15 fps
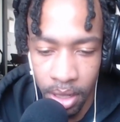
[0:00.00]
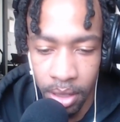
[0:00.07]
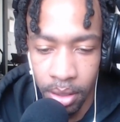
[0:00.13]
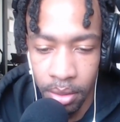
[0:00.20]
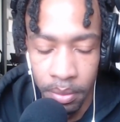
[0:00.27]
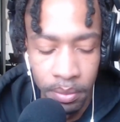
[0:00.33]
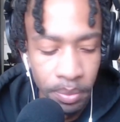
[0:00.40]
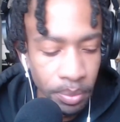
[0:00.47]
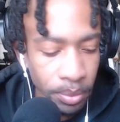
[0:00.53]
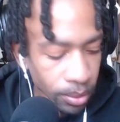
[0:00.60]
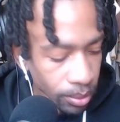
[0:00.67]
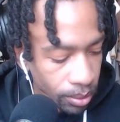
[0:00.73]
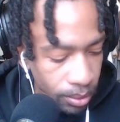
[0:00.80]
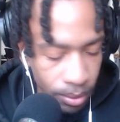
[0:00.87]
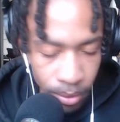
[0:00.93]
yeah,
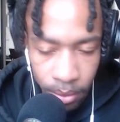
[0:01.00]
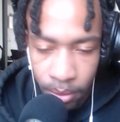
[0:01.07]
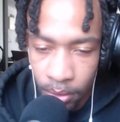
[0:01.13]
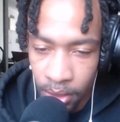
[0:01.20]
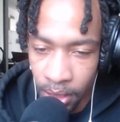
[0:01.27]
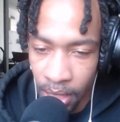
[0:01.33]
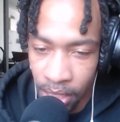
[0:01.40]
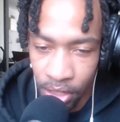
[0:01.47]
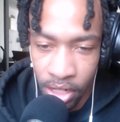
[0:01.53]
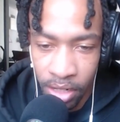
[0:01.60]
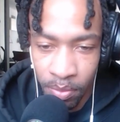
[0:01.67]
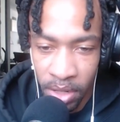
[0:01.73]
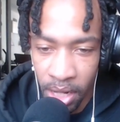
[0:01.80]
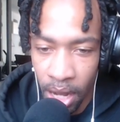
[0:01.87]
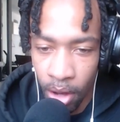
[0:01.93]
that's
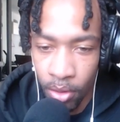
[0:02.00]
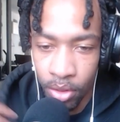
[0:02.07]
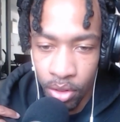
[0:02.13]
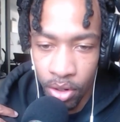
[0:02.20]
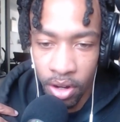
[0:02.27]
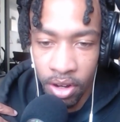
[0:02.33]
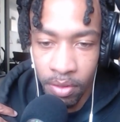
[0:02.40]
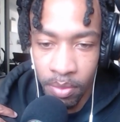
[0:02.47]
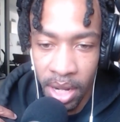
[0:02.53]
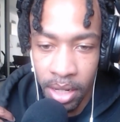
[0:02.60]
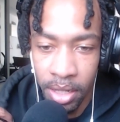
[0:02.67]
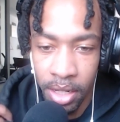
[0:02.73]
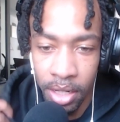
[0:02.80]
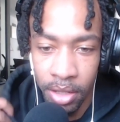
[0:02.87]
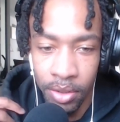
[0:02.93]
just me. I don't know
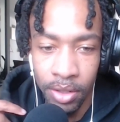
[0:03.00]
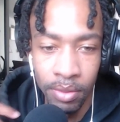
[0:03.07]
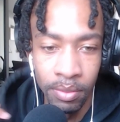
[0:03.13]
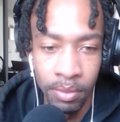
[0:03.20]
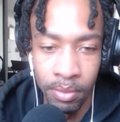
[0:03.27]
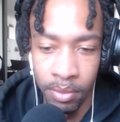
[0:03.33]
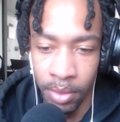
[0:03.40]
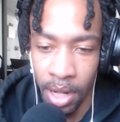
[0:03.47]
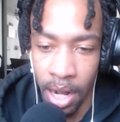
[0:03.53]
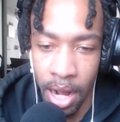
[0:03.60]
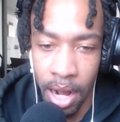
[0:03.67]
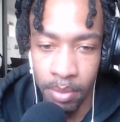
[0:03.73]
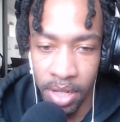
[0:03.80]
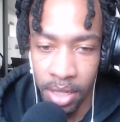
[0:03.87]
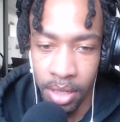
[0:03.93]
everybody else.
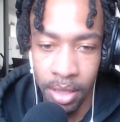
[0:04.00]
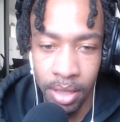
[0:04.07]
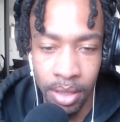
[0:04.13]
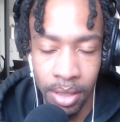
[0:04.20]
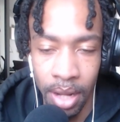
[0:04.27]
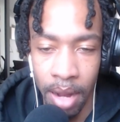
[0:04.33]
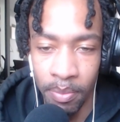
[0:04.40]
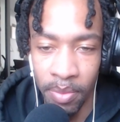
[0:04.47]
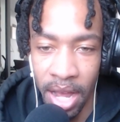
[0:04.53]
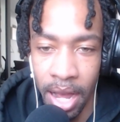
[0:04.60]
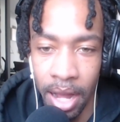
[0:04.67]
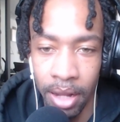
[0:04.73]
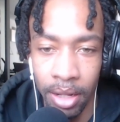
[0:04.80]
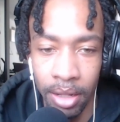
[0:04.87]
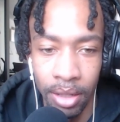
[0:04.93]
I'm
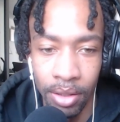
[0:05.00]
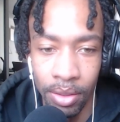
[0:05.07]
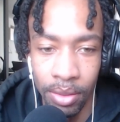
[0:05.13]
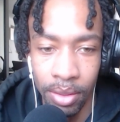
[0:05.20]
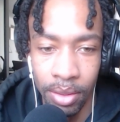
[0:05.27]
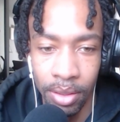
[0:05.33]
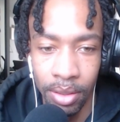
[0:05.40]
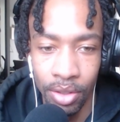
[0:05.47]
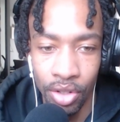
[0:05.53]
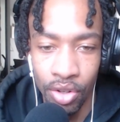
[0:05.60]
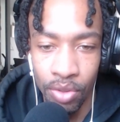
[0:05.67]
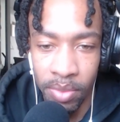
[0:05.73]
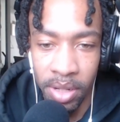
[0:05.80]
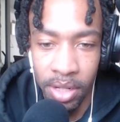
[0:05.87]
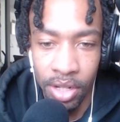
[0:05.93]
not
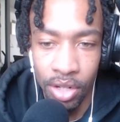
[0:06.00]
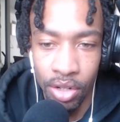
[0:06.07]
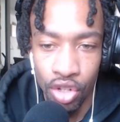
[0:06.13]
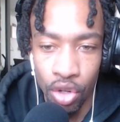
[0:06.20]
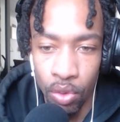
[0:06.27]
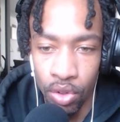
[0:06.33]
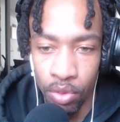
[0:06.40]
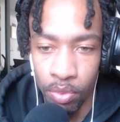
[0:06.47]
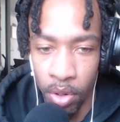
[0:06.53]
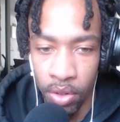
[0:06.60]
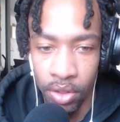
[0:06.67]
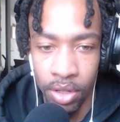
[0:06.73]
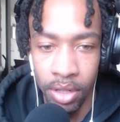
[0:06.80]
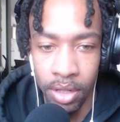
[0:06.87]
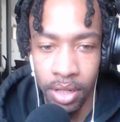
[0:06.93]
too much a social
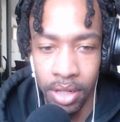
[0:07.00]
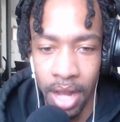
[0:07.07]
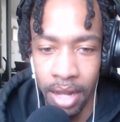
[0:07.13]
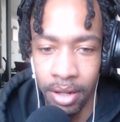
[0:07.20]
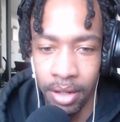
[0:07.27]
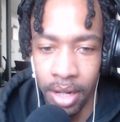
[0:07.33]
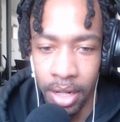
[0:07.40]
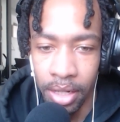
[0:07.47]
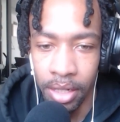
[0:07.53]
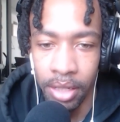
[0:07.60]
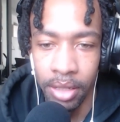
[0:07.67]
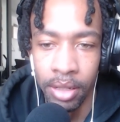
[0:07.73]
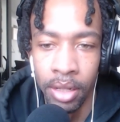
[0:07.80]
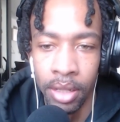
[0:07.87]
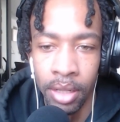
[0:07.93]
person because I've done
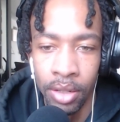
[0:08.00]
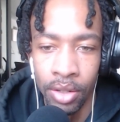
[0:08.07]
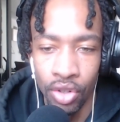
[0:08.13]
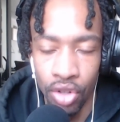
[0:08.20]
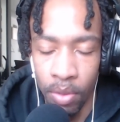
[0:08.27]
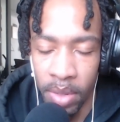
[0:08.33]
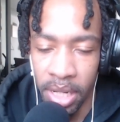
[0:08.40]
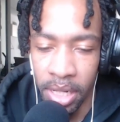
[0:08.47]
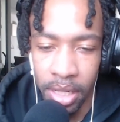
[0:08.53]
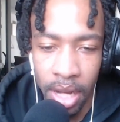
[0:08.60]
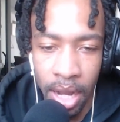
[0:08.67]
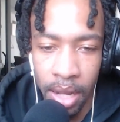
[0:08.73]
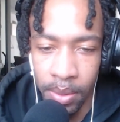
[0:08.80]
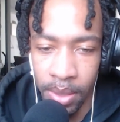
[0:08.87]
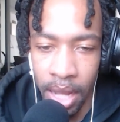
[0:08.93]
it so many
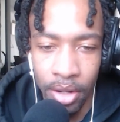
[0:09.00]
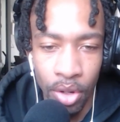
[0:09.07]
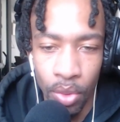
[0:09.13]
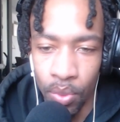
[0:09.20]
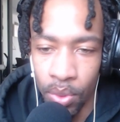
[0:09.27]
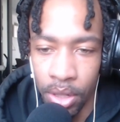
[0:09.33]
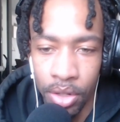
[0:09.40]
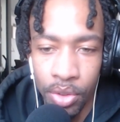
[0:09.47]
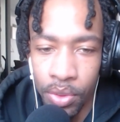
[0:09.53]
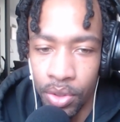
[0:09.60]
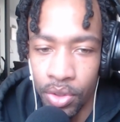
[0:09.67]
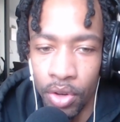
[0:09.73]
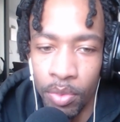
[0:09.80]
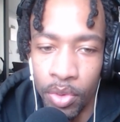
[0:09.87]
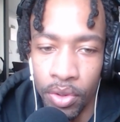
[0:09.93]
times. I don't want to
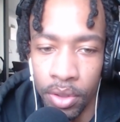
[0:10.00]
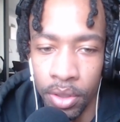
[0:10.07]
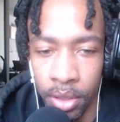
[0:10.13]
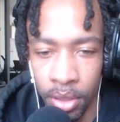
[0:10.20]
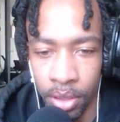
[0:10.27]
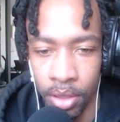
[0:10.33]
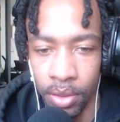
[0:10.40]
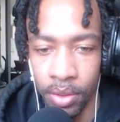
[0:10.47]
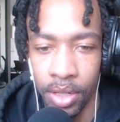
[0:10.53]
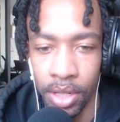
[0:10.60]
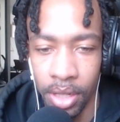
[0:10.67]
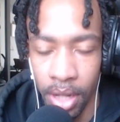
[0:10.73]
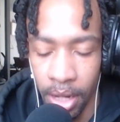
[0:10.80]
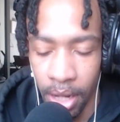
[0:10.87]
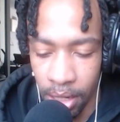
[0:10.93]
do it no more. So
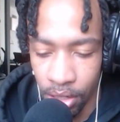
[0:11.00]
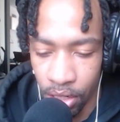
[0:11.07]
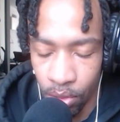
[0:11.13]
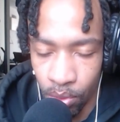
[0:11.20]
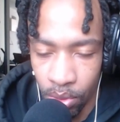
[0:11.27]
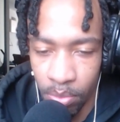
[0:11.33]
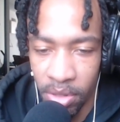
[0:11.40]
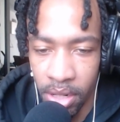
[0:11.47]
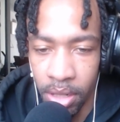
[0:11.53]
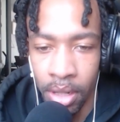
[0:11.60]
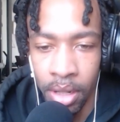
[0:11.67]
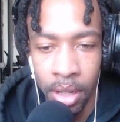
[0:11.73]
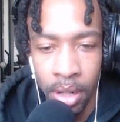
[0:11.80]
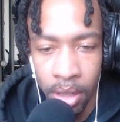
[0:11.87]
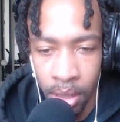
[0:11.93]
just like, I just want to
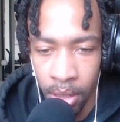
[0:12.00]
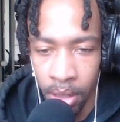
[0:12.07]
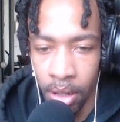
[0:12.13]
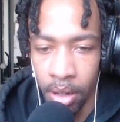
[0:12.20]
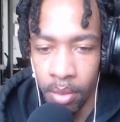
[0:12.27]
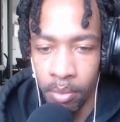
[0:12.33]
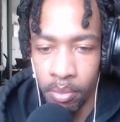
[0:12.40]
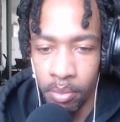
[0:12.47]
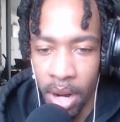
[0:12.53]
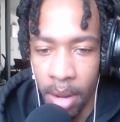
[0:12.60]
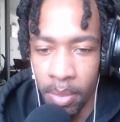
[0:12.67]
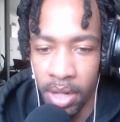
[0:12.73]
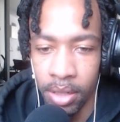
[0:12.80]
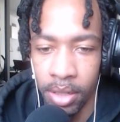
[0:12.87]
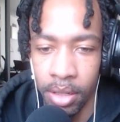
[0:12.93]
be
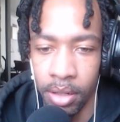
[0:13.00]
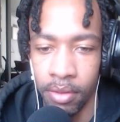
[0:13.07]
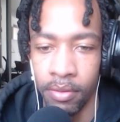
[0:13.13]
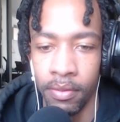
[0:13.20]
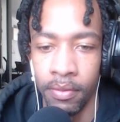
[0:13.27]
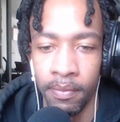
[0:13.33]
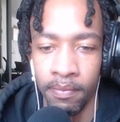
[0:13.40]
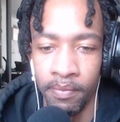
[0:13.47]
by myself,